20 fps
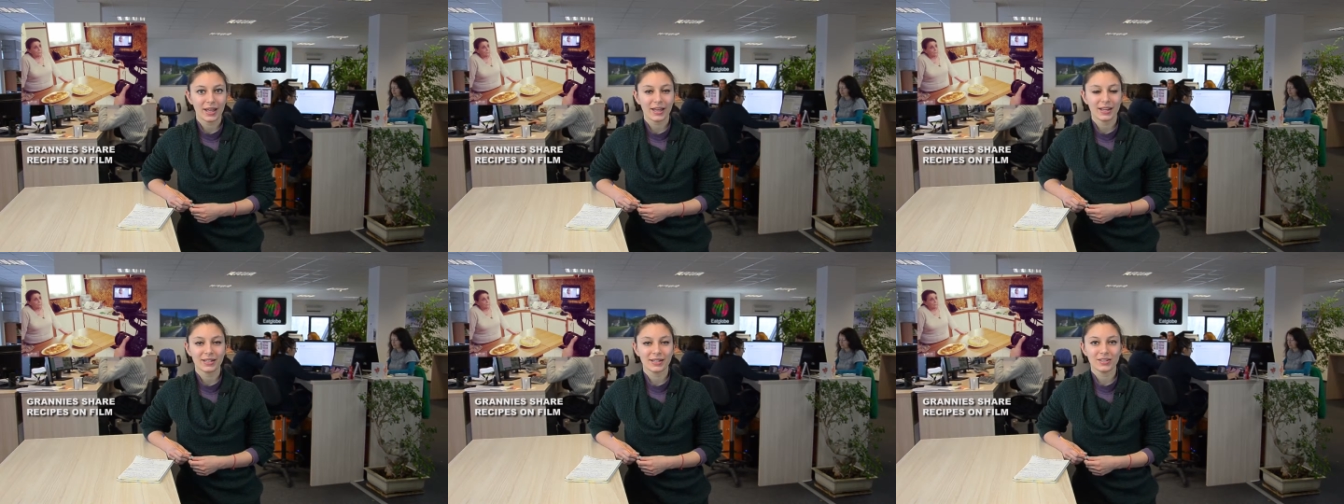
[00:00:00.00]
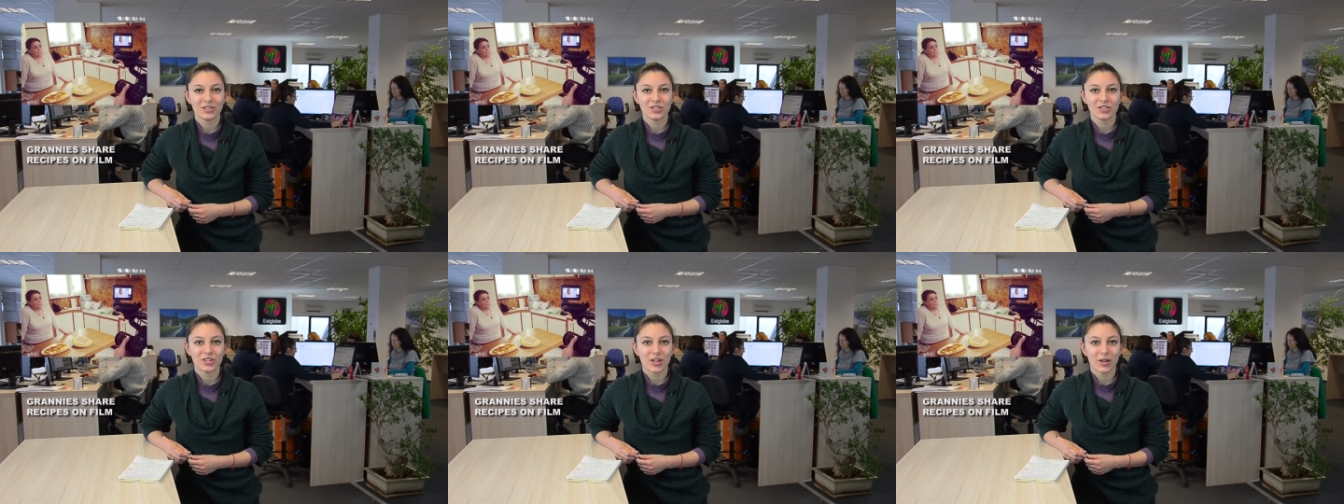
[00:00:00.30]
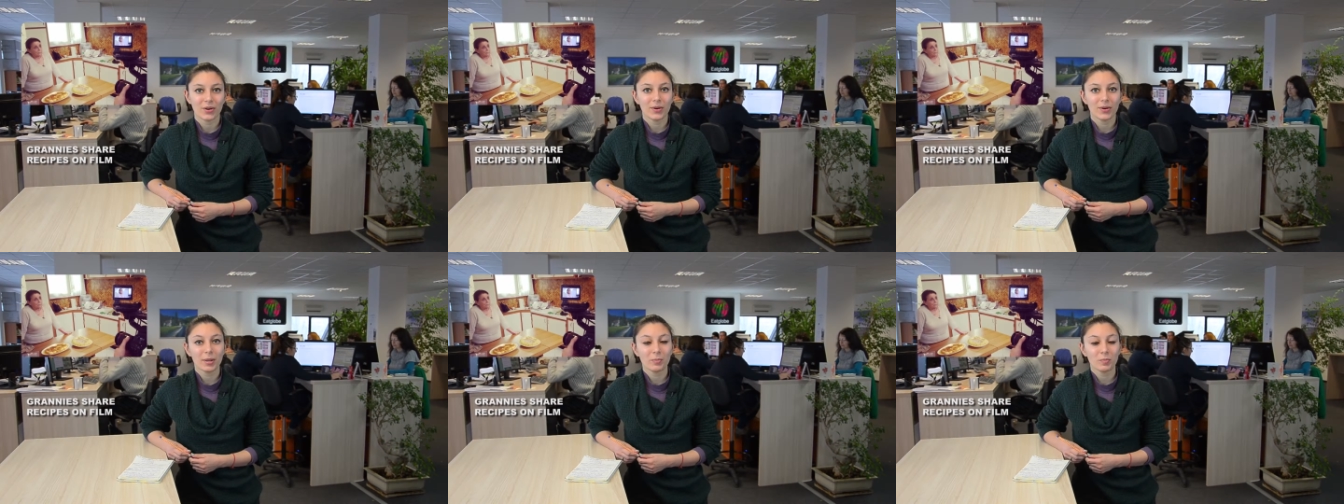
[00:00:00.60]
and
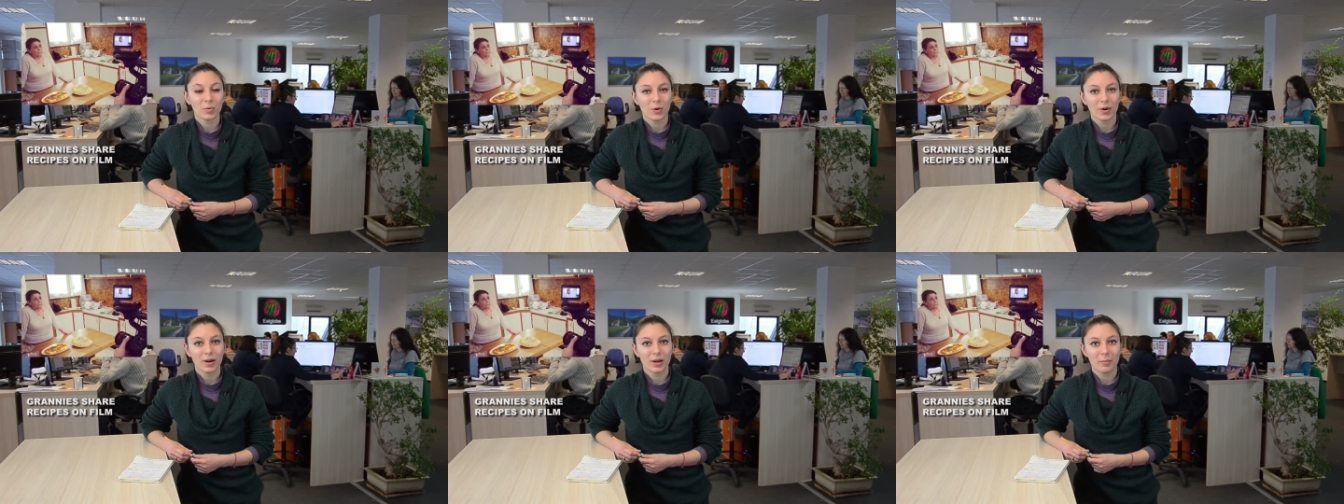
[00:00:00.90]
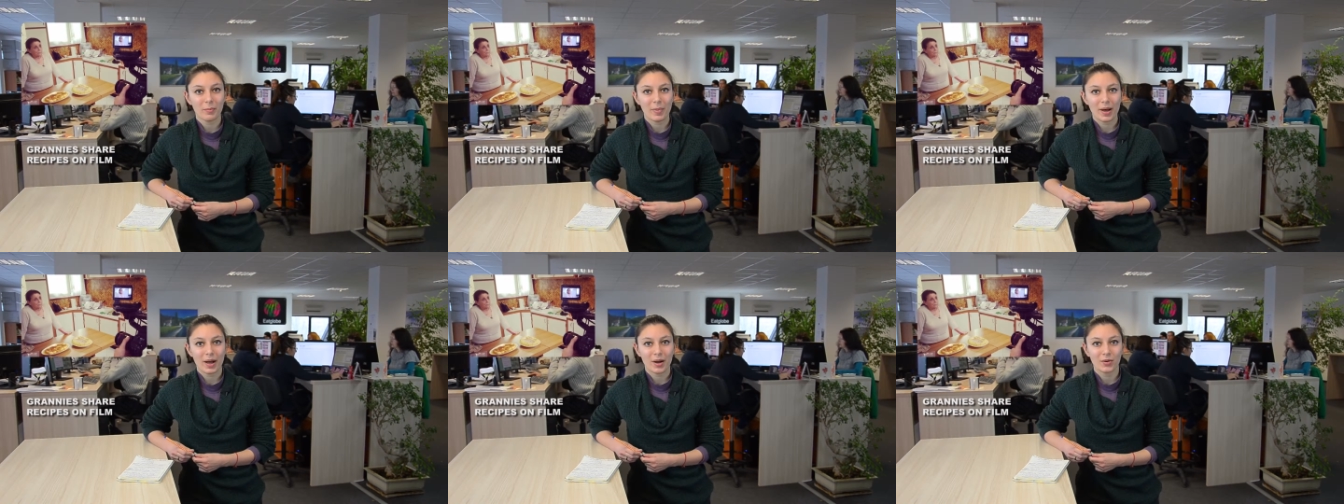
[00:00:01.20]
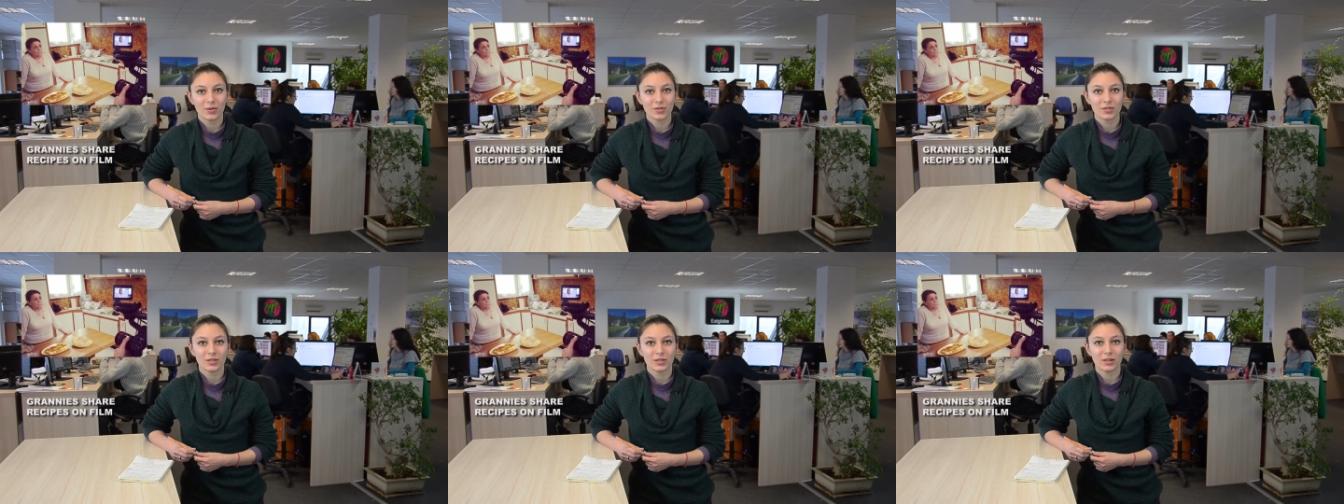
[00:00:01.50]
sharing more
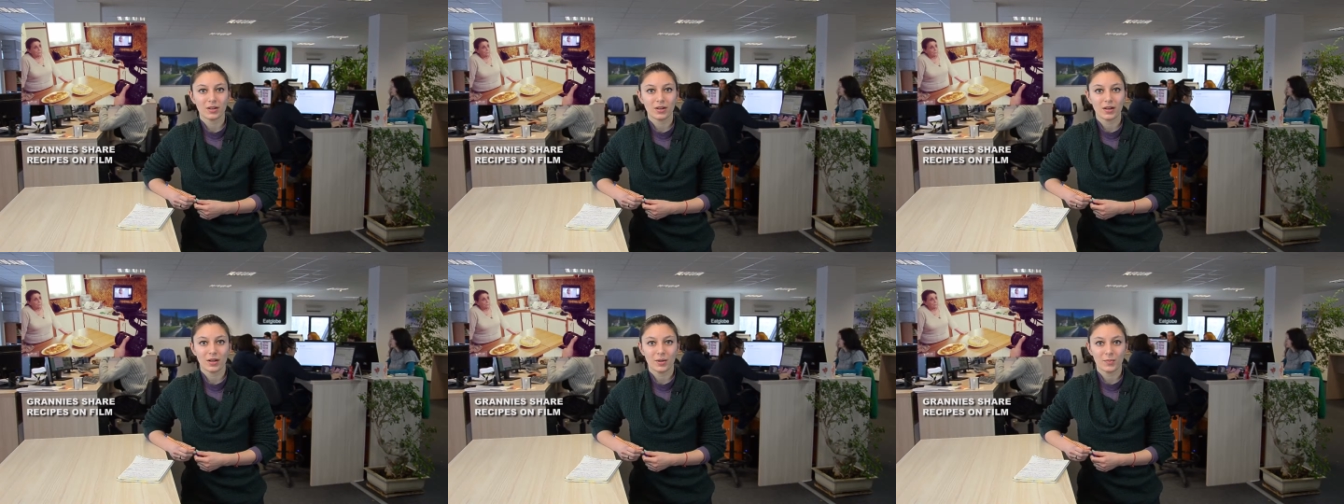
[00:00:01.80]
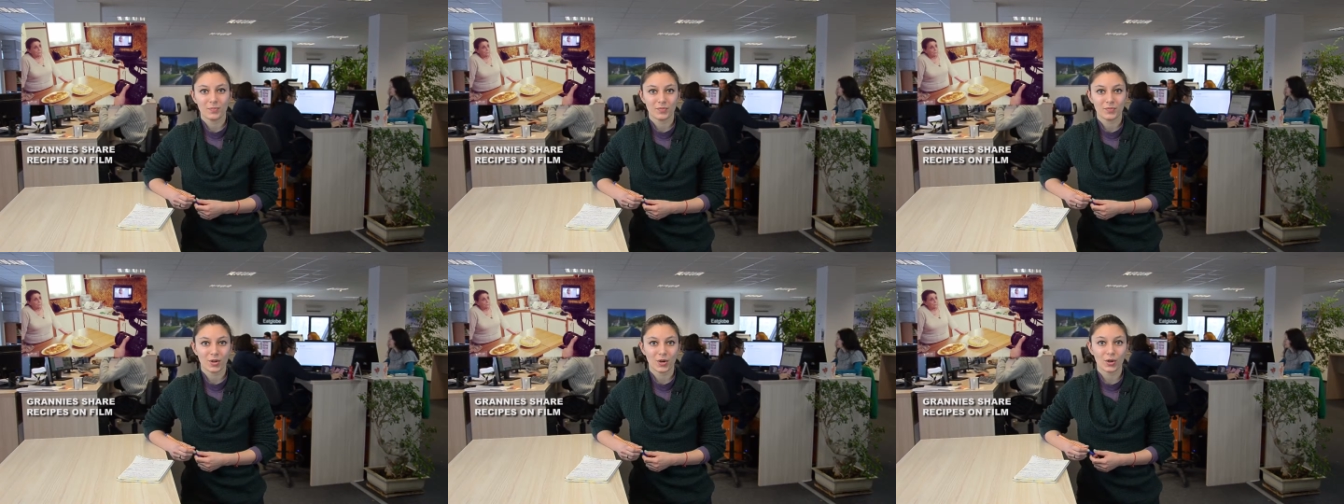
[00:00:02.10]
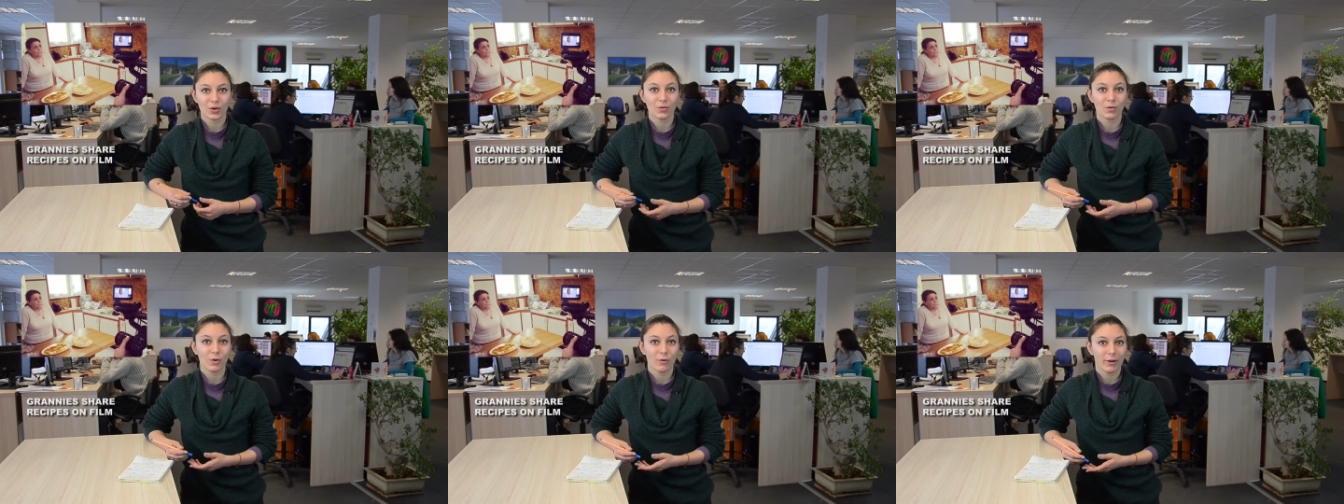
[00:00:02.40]
about
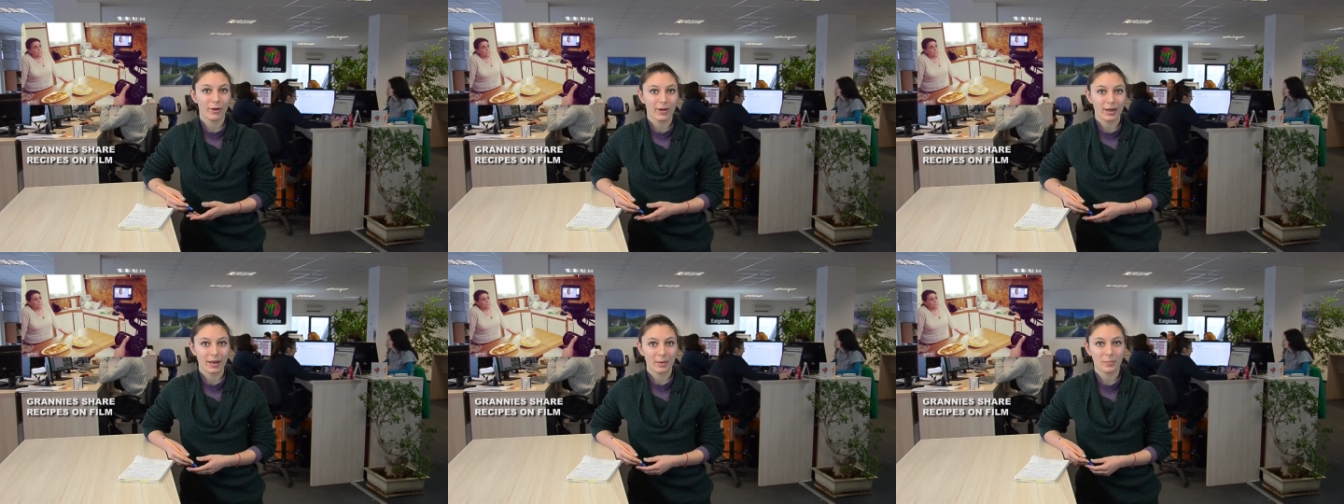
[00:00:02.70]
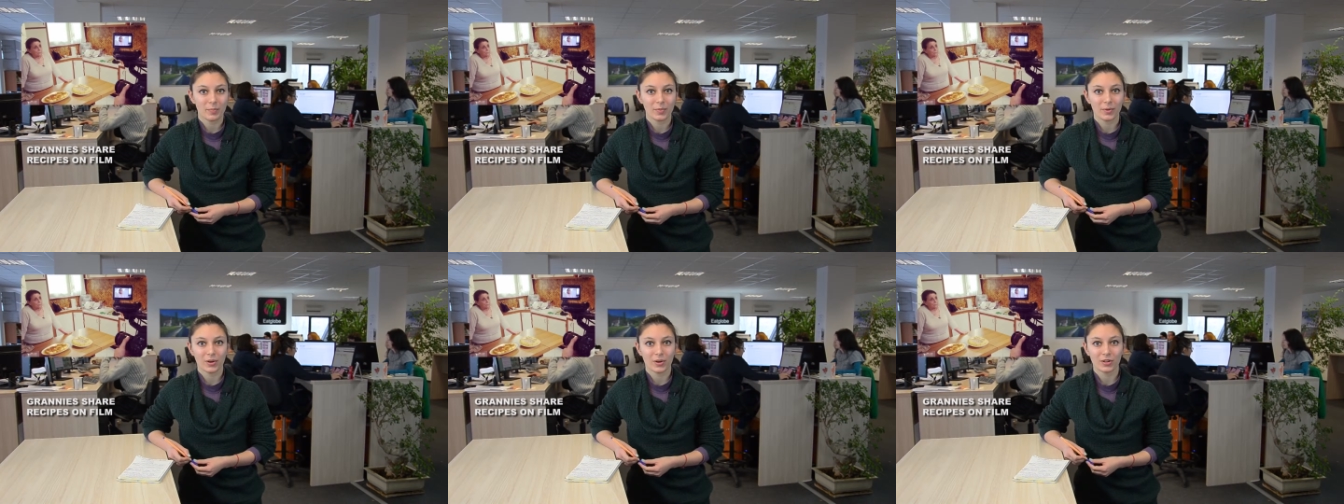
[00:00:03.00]
her growing up